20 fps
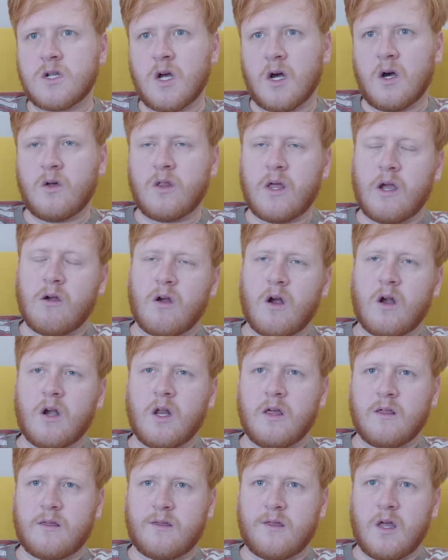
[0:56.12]
So they were
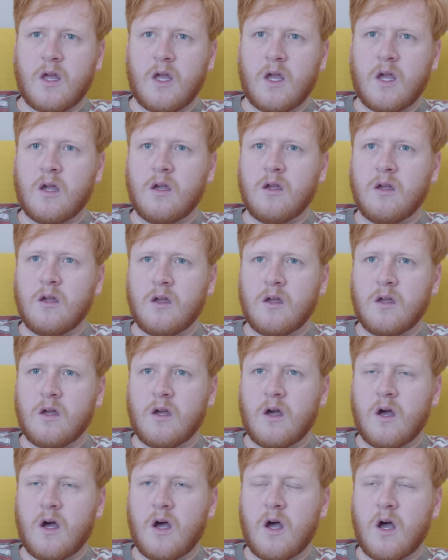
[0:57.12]
already a thing.
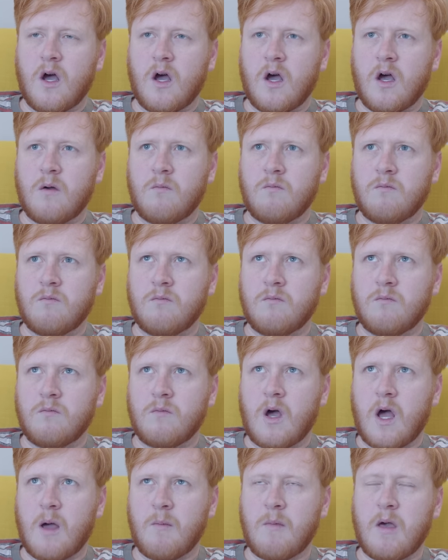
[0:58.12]

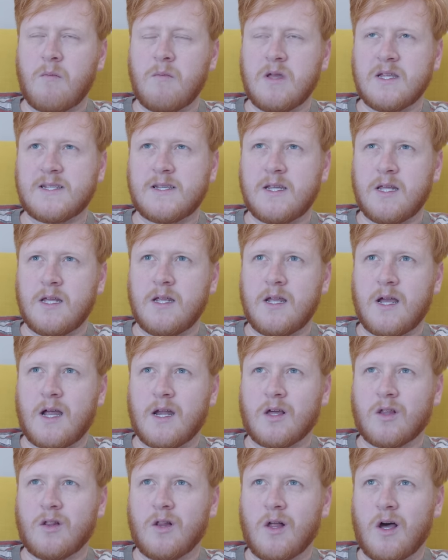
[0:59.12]
I met Misty
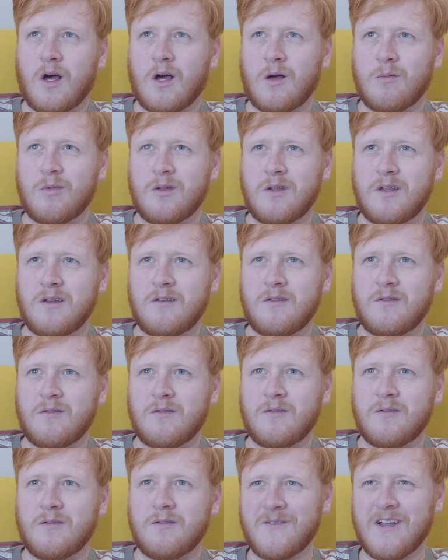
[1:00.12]
at a club
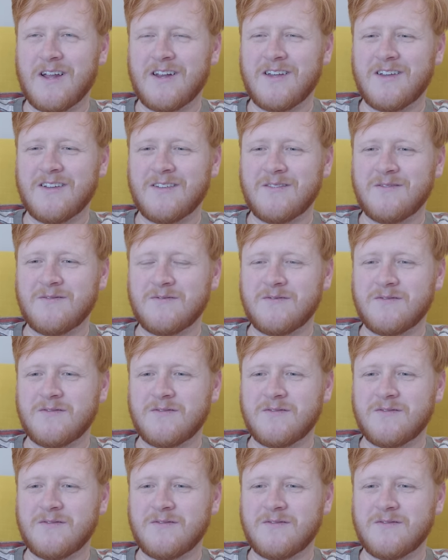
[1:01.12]
and we had a